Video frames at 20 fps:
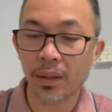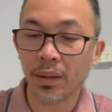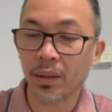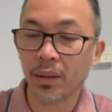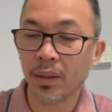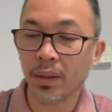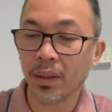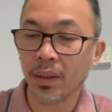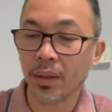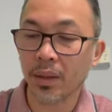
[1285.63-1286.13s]
you
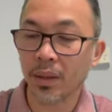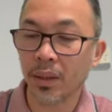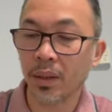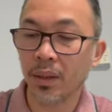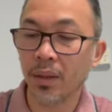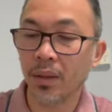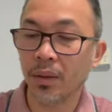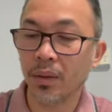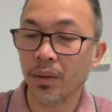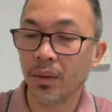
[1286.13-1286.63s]
just
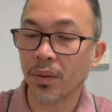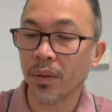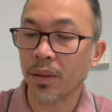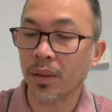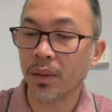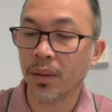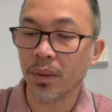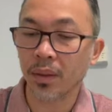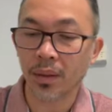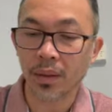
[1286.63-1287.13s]
ignore
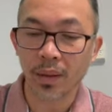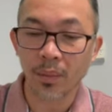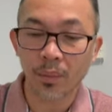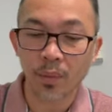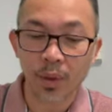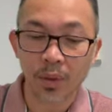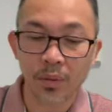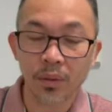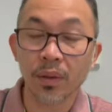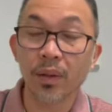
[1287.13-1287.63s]
that there's
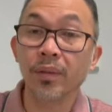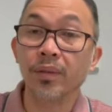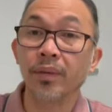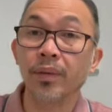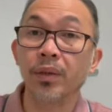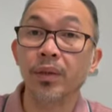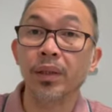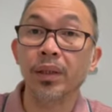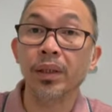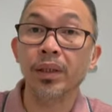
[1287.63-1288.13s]
someone on the
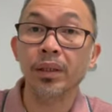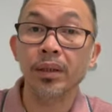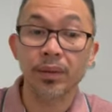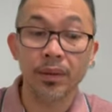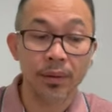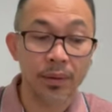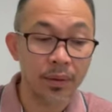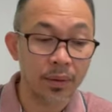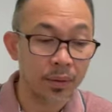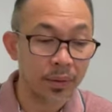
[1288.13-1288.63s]
floor.
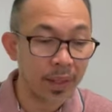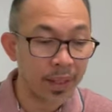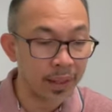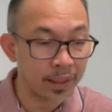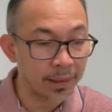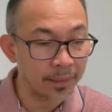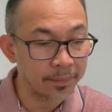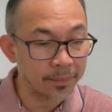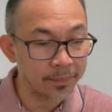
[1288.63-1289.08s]
All right.